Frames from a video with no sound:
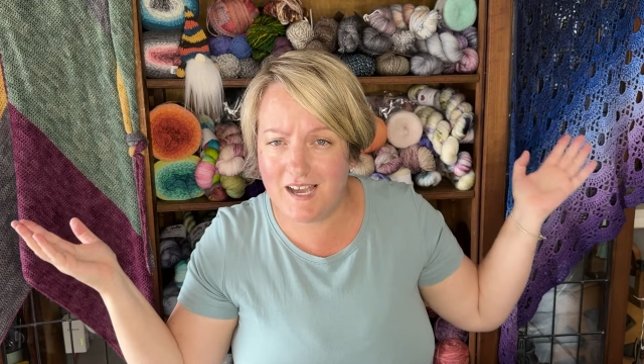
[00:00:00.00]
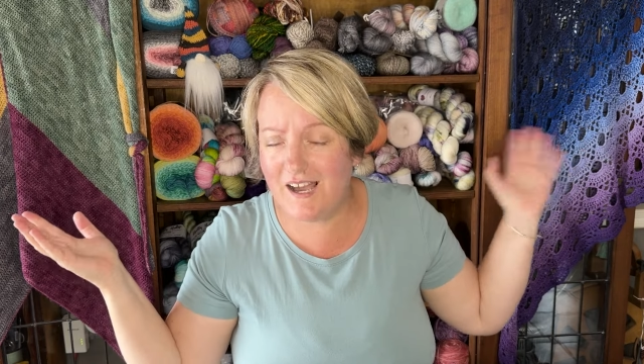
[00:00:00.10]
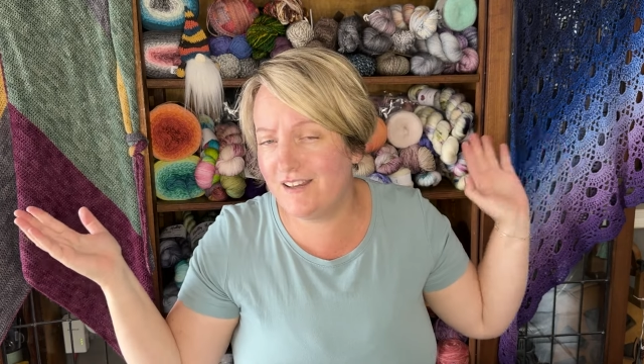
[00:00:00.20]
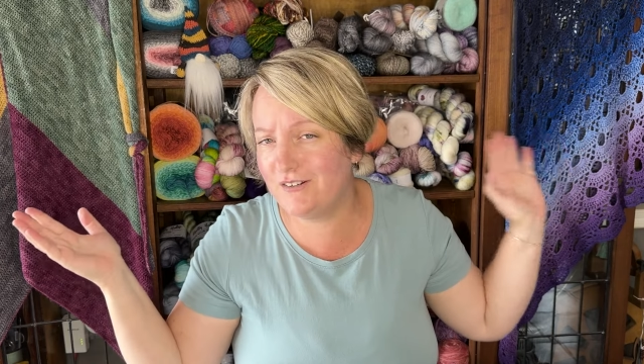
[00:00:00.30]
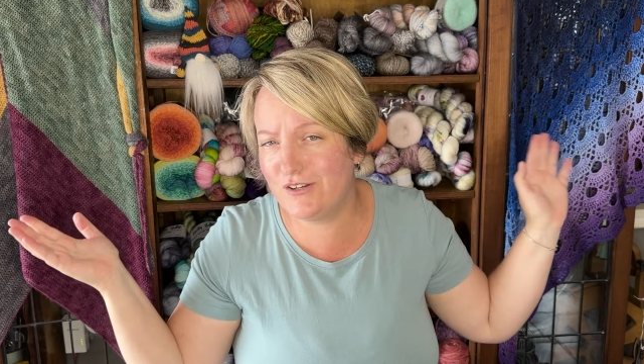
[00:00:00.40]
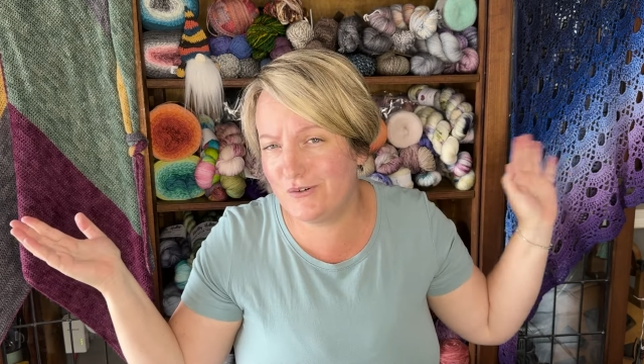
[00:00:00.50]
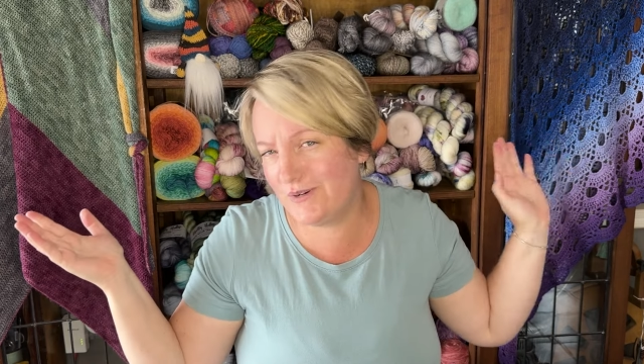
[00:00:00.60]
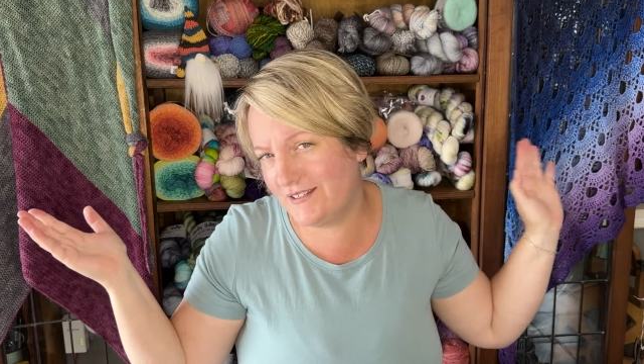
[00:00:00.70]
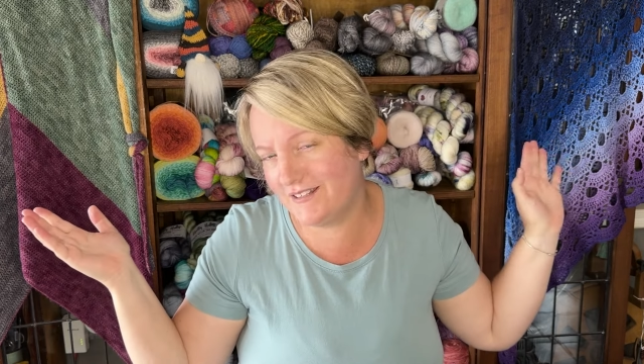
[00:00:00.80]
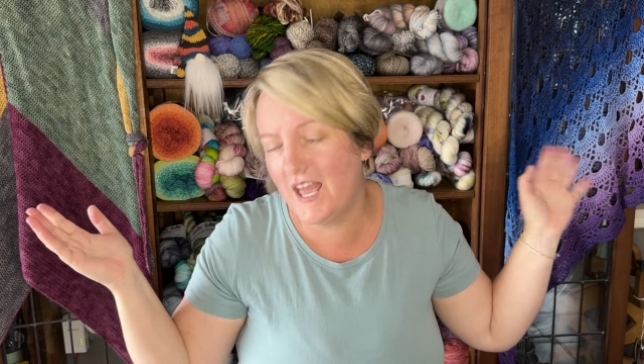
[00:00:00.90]
I don't know
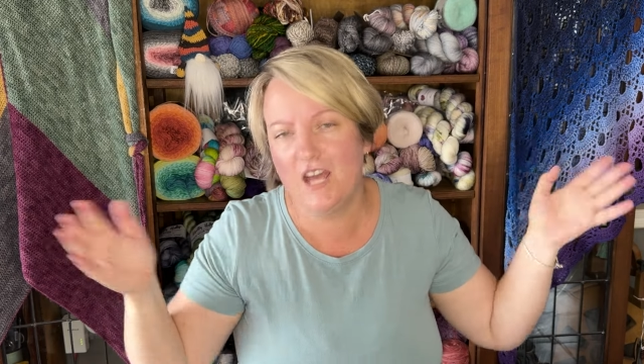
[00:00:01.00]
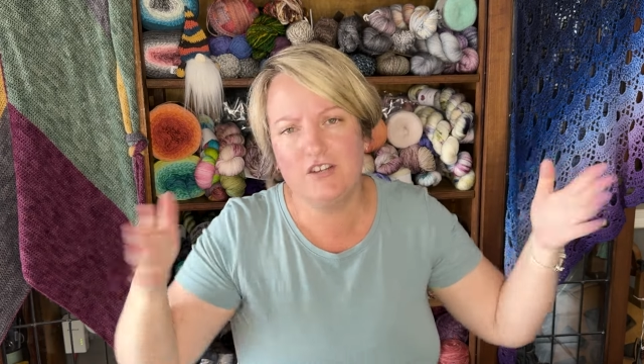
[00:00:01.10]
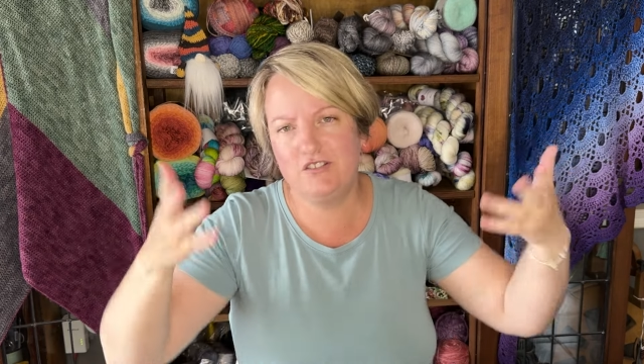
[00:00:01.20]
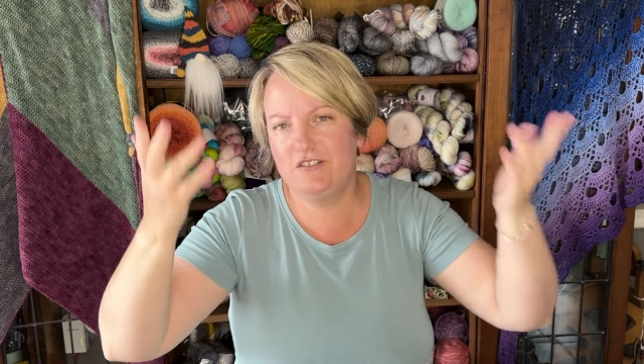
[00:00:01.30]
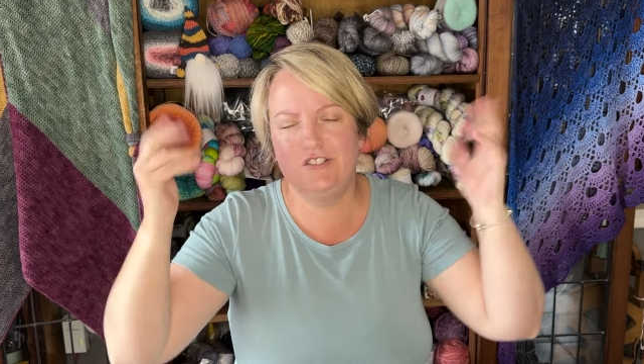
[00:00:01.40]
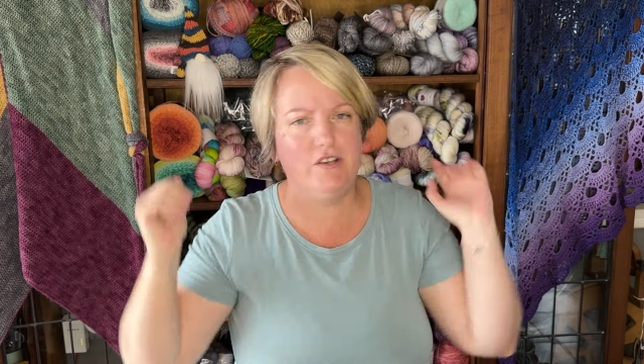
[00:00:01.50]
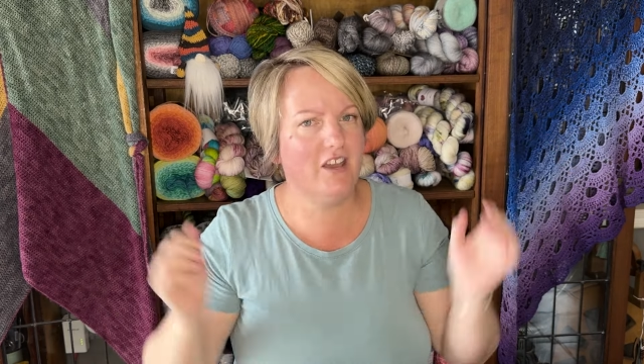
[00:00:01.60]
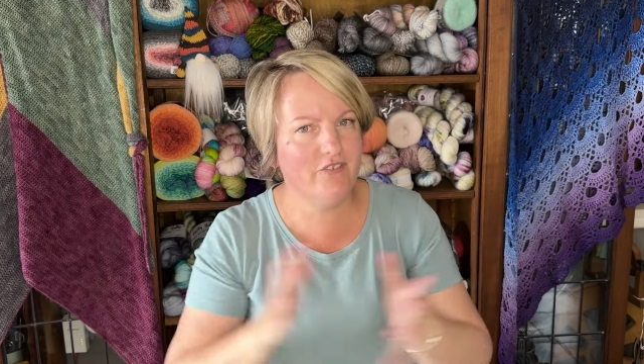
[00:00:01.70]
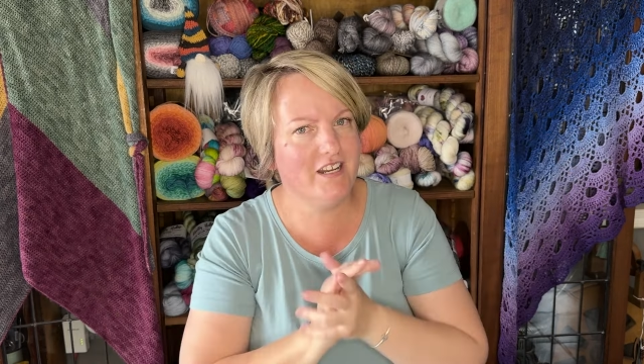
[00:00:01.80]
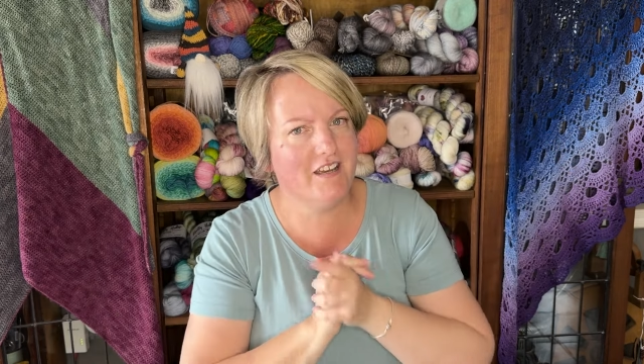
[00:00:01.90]
what it is. Do you
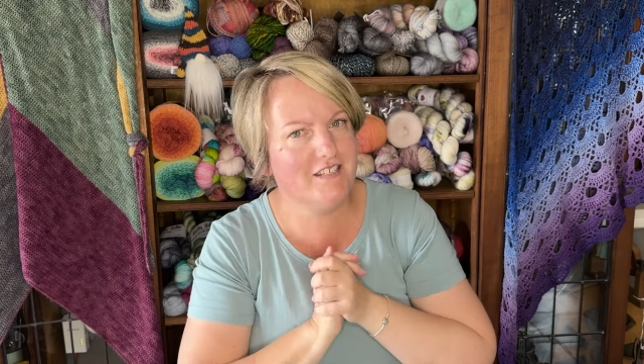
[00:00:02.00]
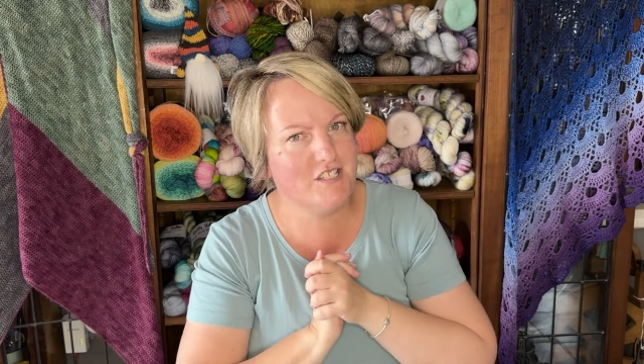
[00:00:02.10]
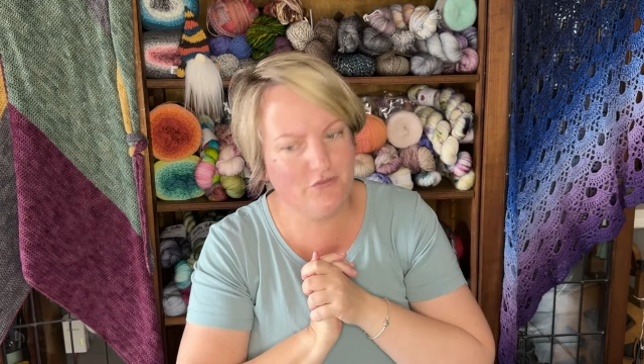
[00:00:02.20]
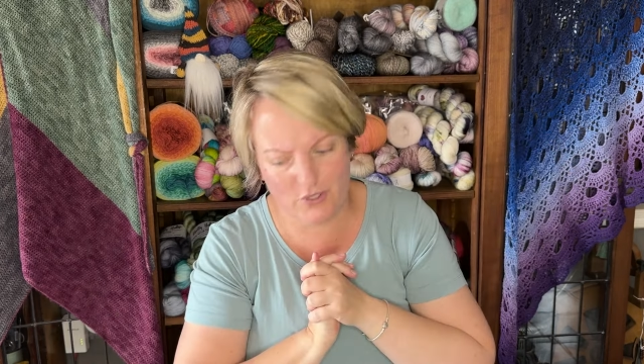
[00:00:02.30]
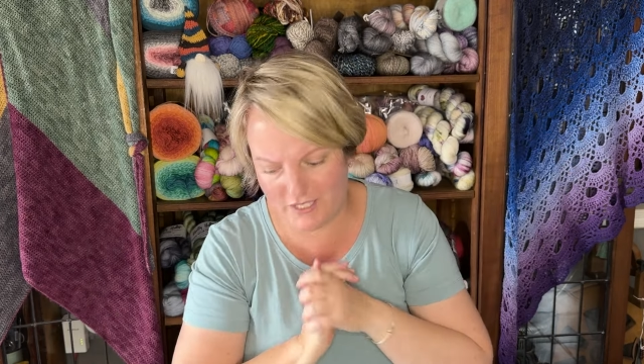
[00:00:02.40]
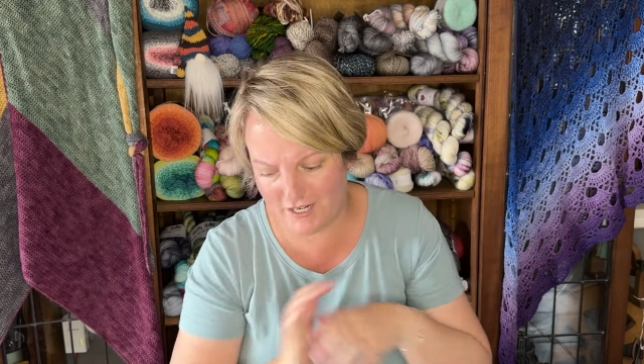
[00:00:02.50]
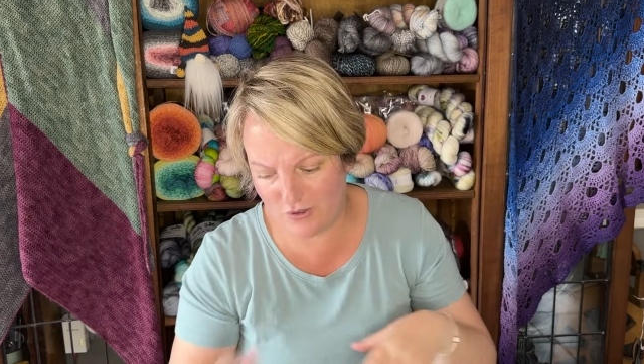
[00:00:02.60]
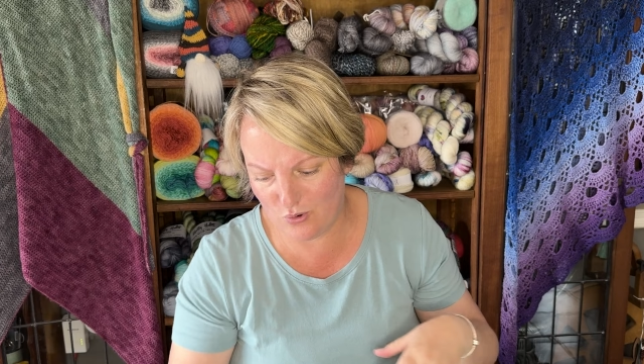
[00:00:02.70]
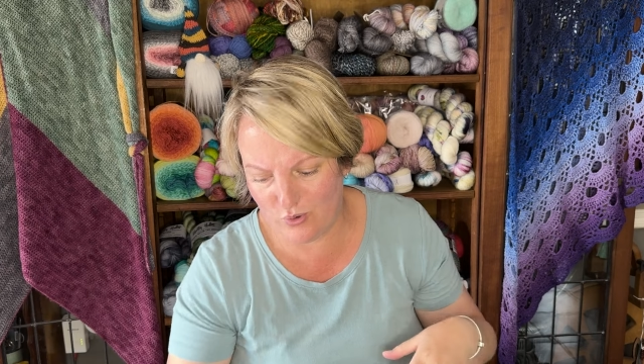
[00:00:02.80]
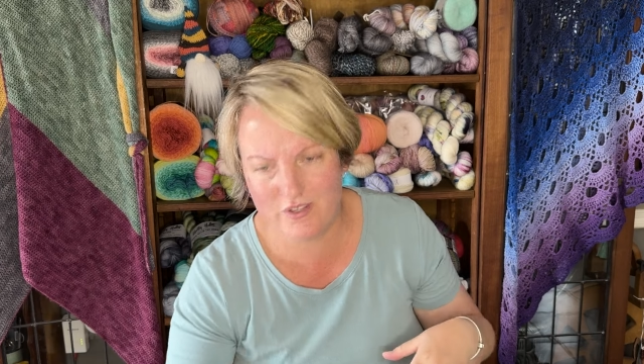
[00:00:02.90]
have any ideas of what I
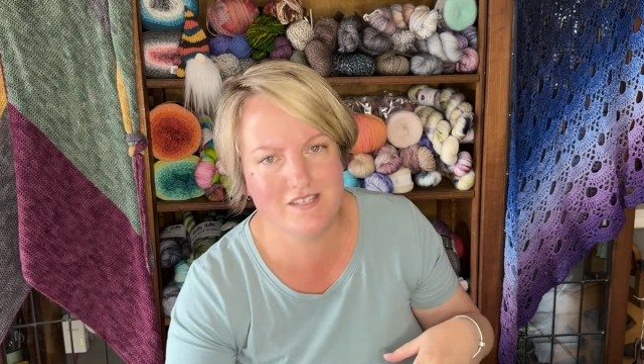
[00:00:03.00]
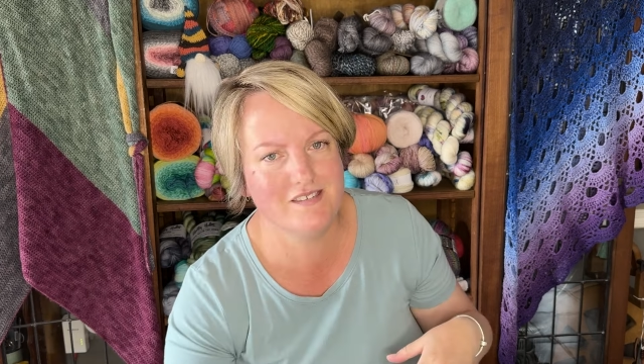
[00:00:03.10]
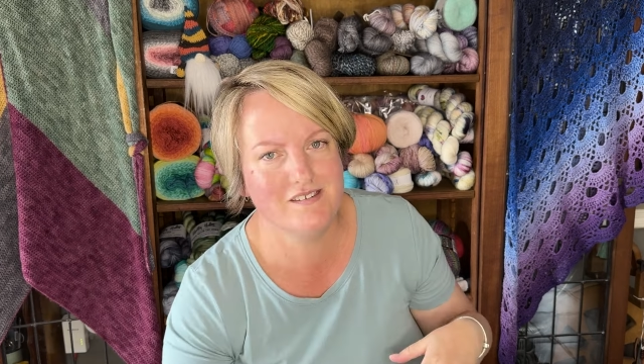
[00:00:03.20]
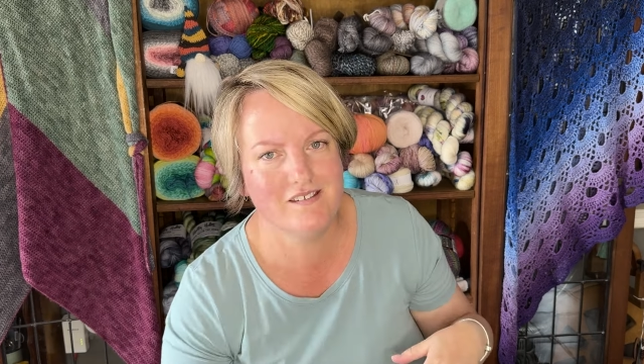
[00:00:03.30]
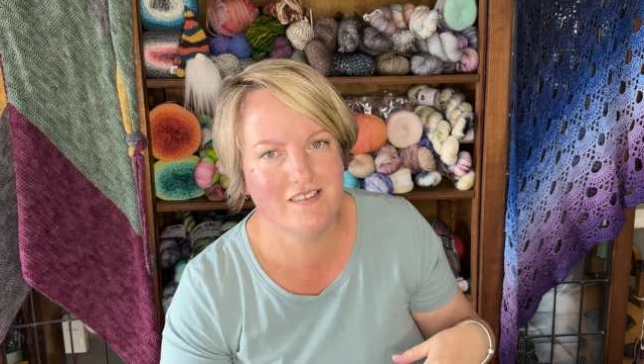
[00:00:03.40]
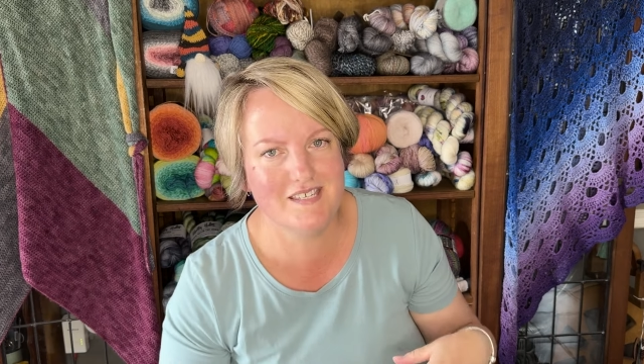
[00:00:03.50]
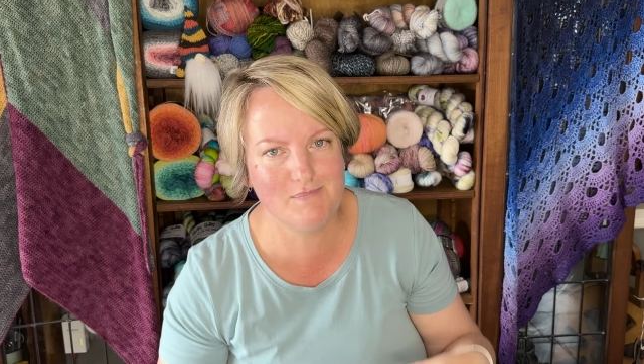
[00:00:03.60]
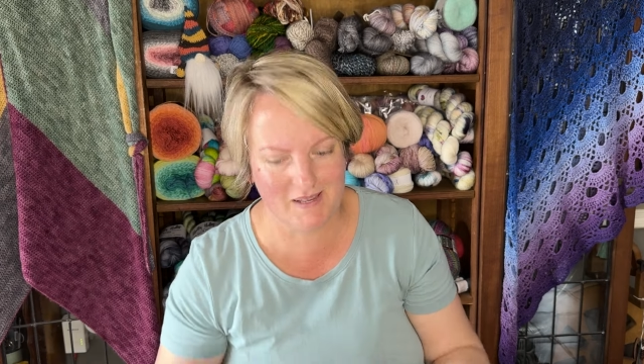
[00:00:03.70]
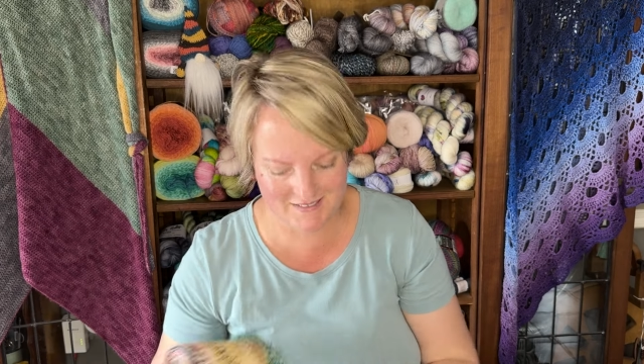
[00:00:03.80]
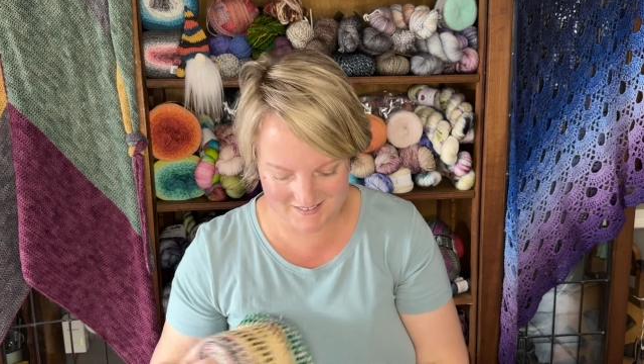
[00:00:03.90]
can call this this
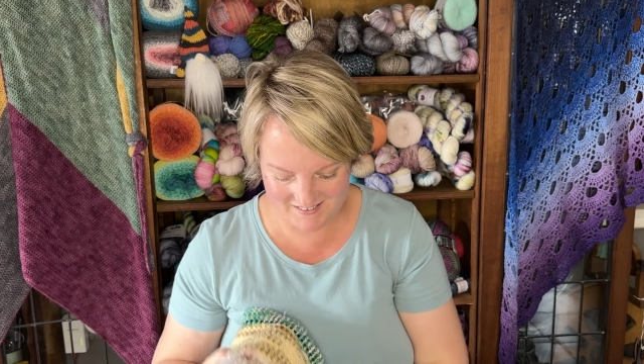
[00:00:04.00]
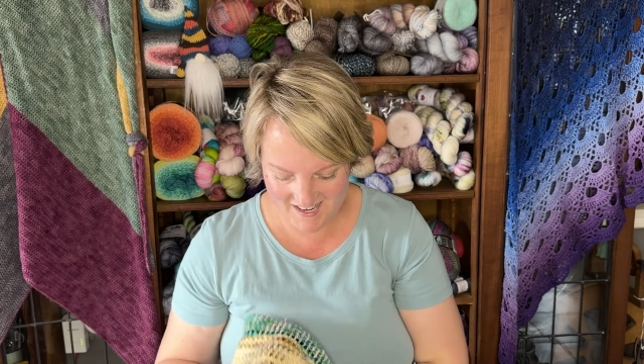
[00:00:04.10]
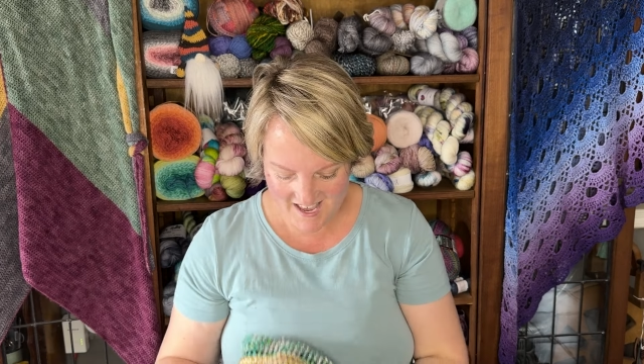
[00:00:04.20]
pattern?